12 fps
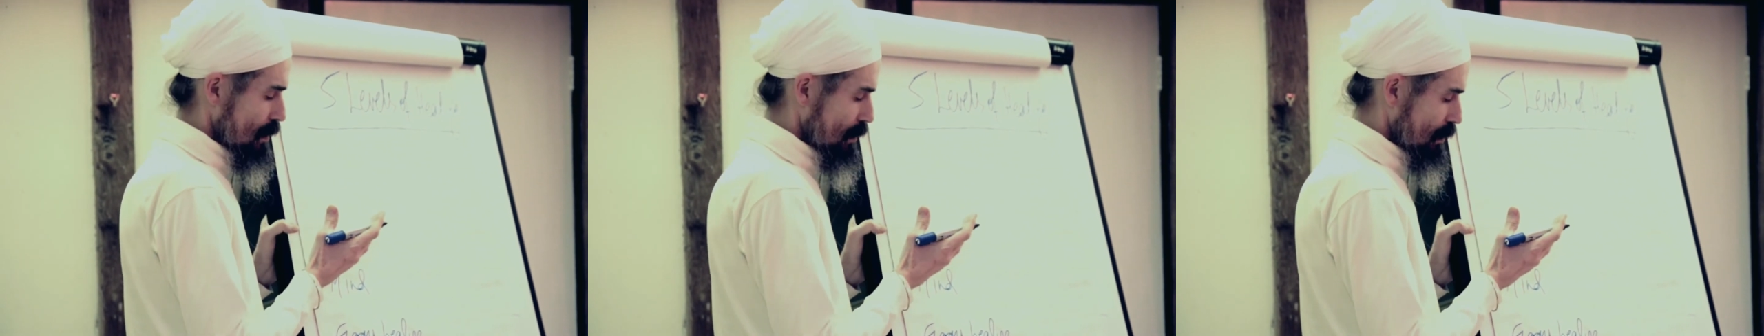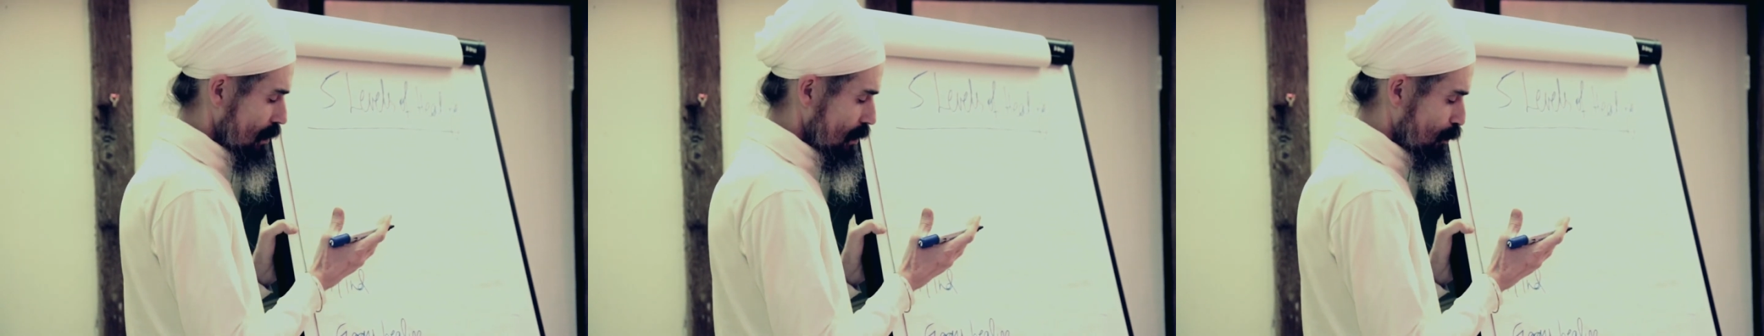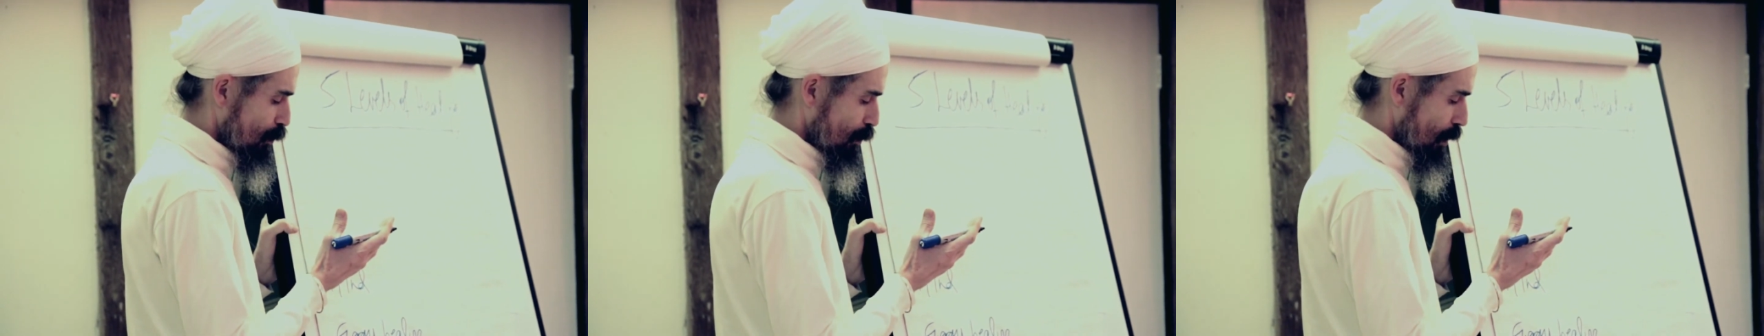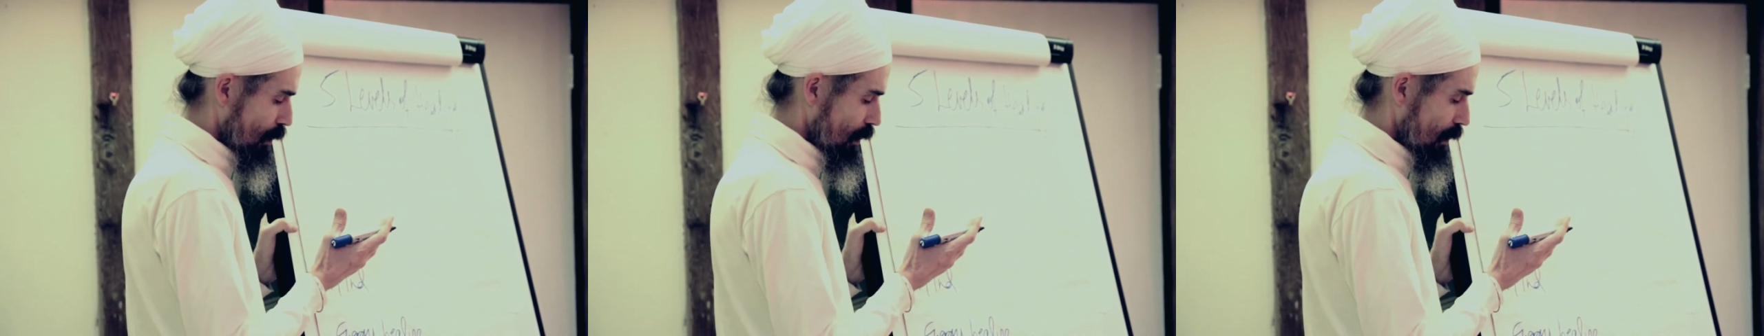
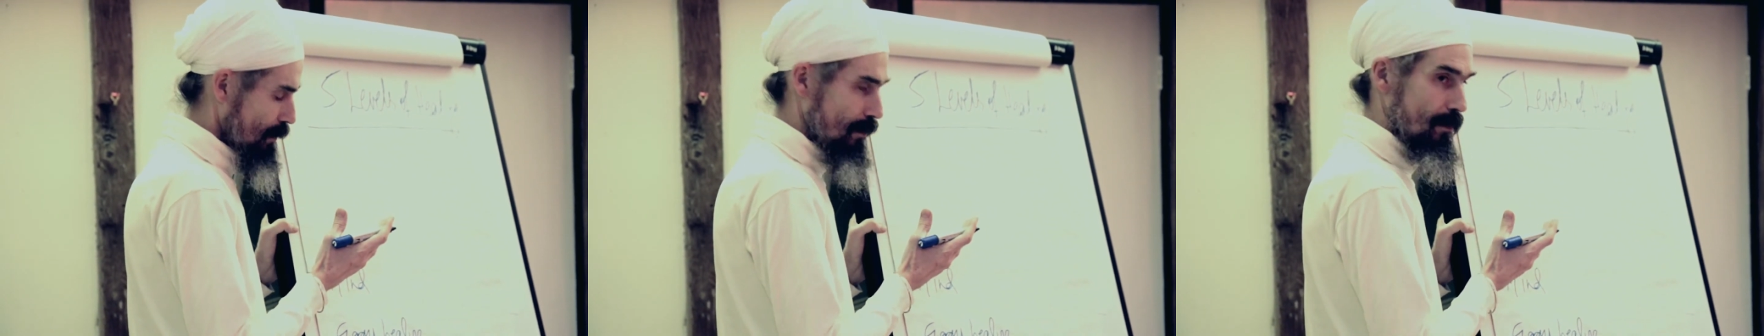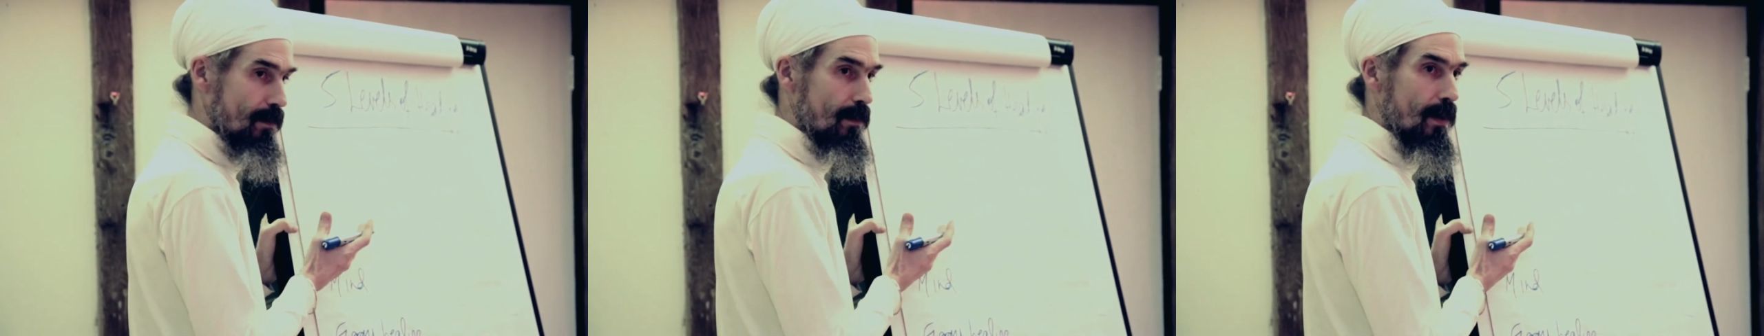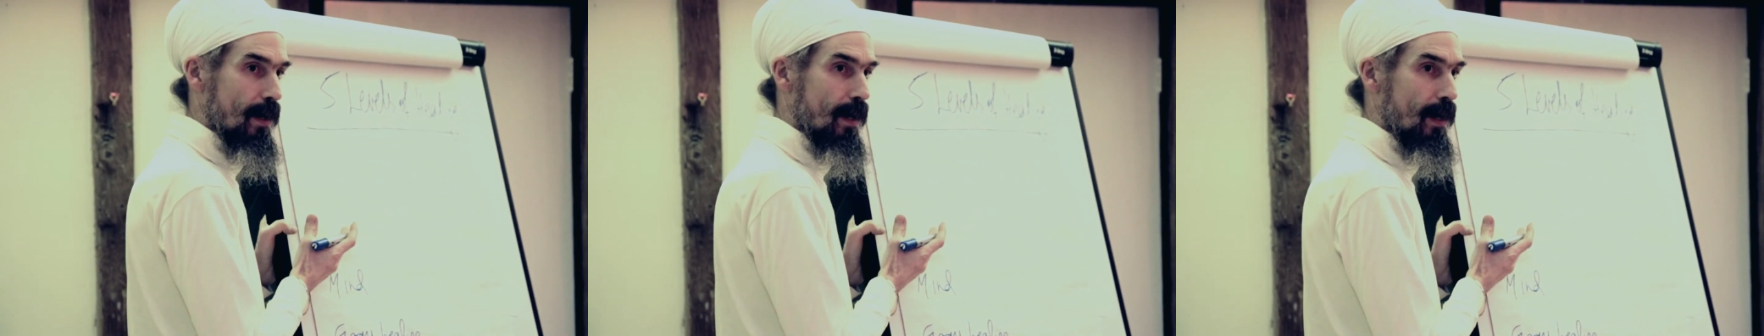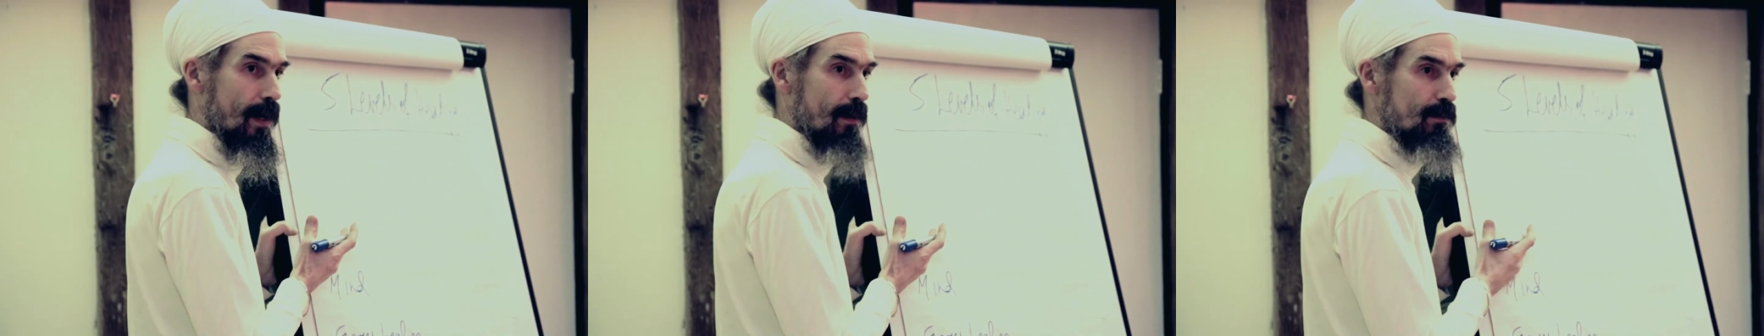Spirit,
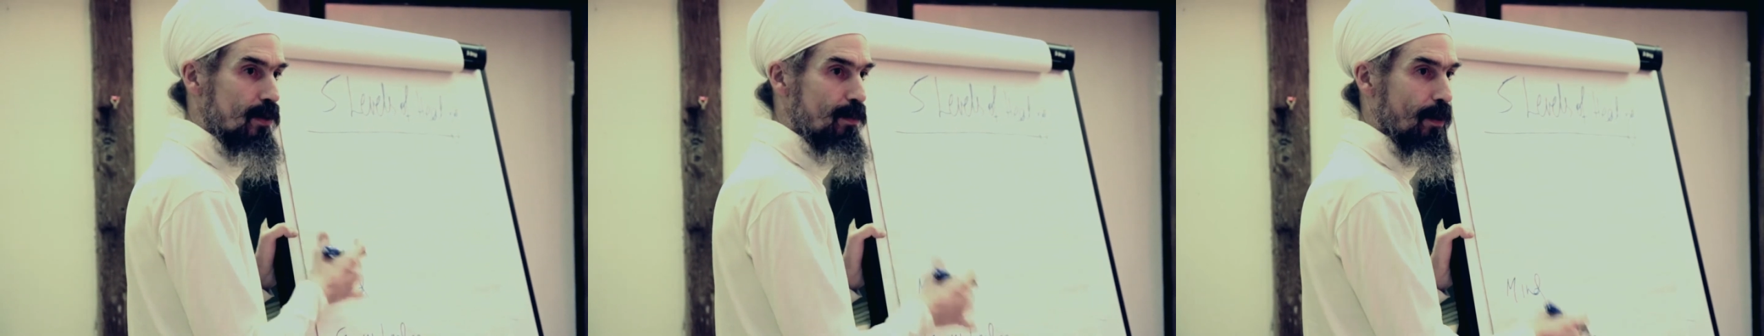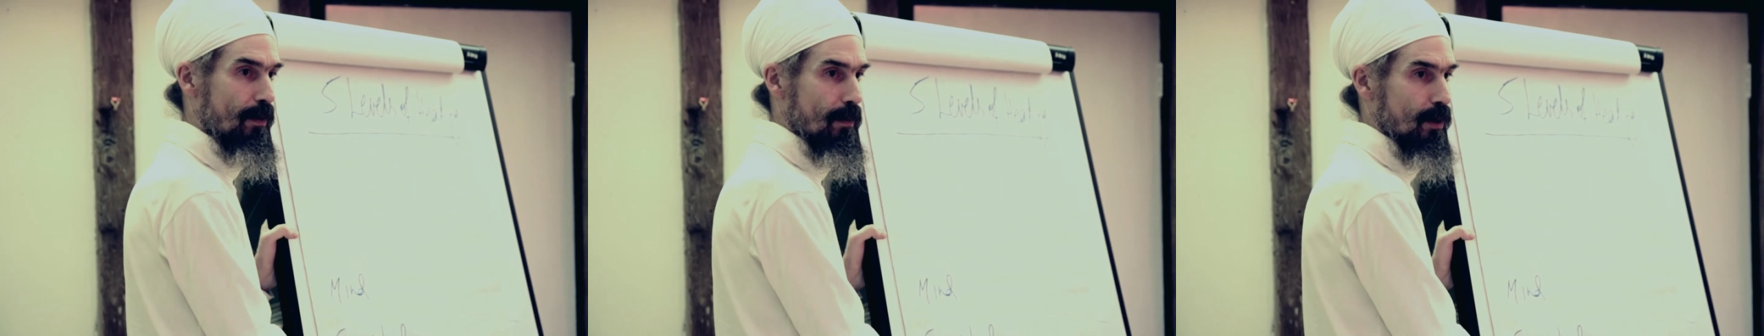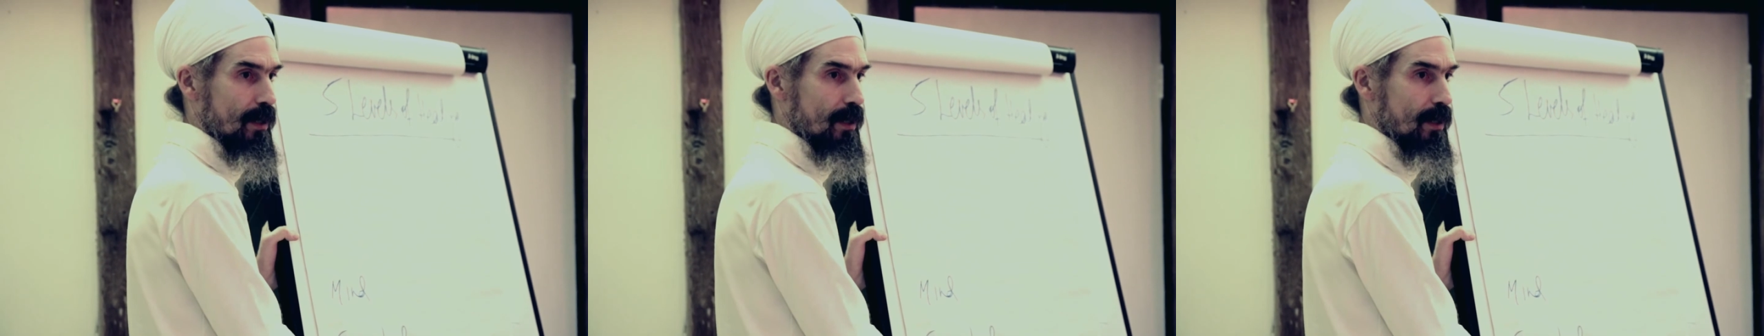spirit